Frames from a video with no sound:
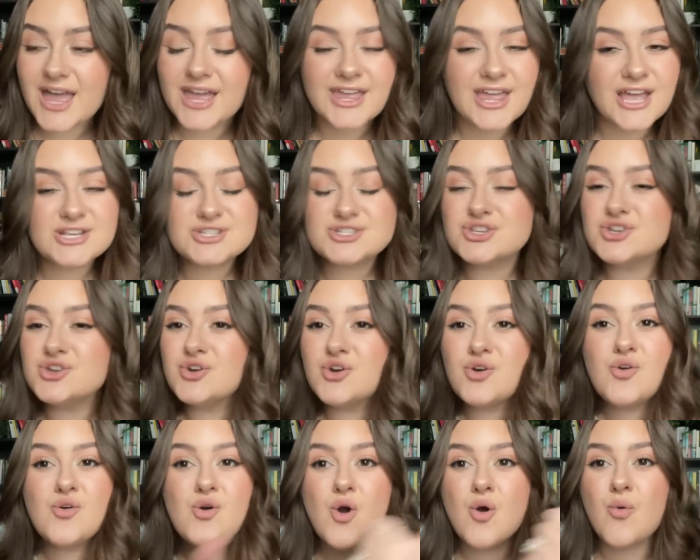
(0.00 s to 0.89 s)
guess
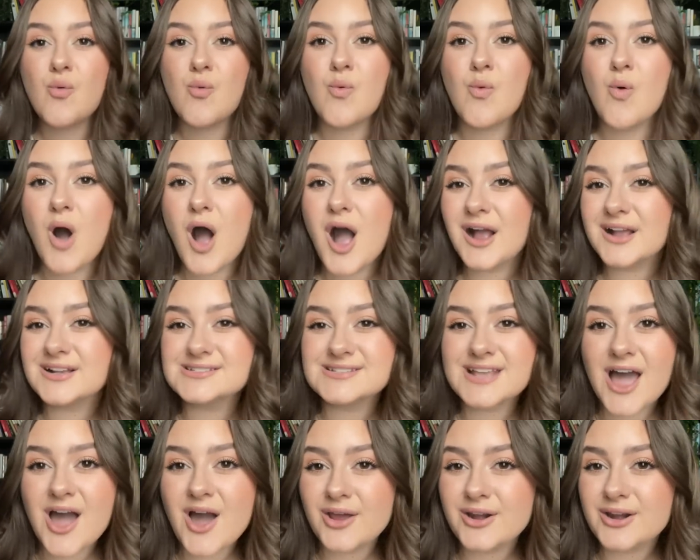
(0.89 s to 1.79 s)
who walks
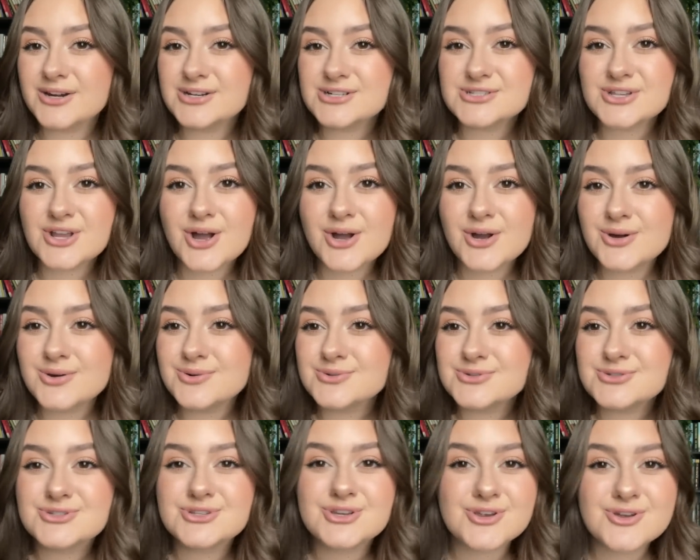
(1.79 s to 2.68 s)
out on his
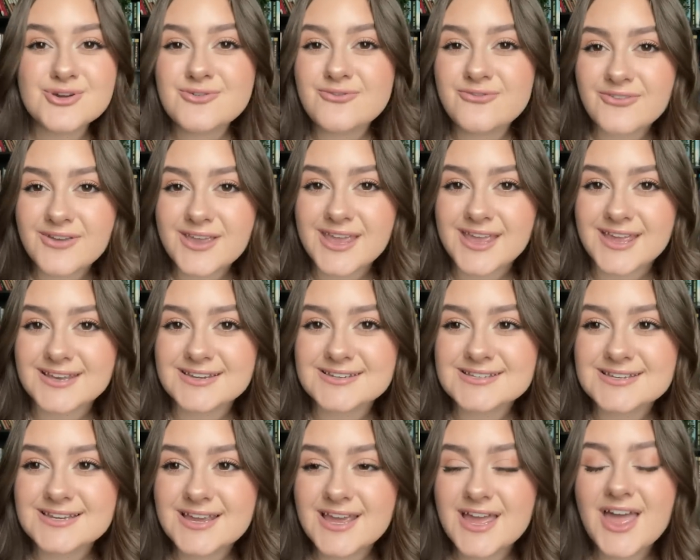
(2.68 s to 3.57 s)
own 2
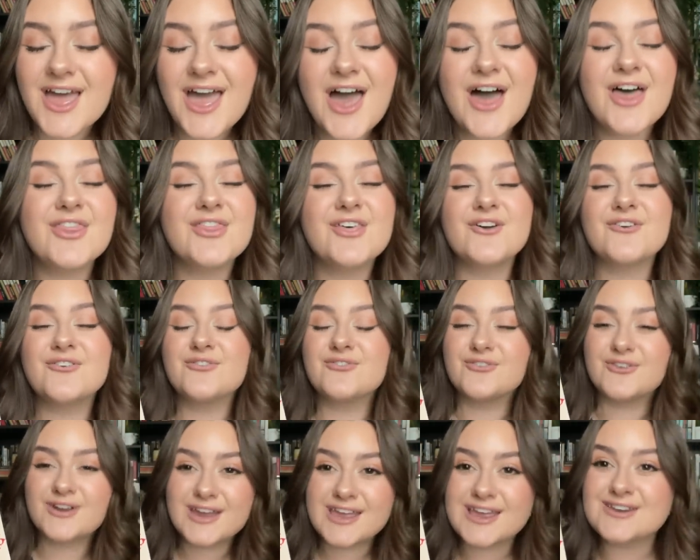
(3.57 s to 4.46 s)
feet? The
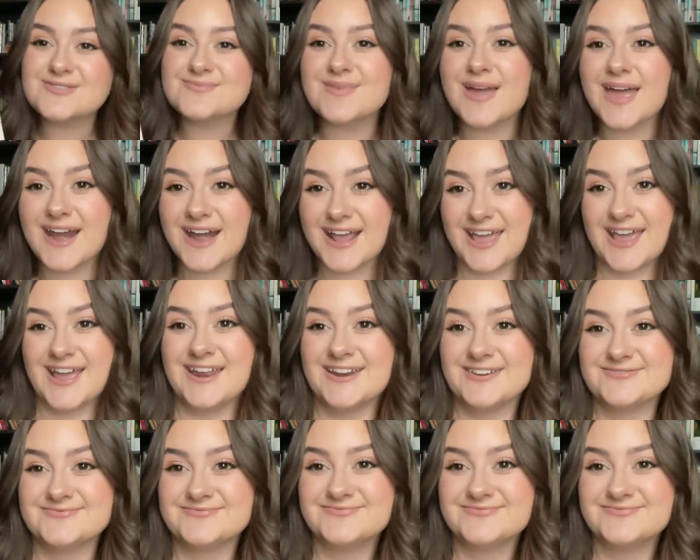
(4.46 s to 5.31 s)
frickin' mannequin.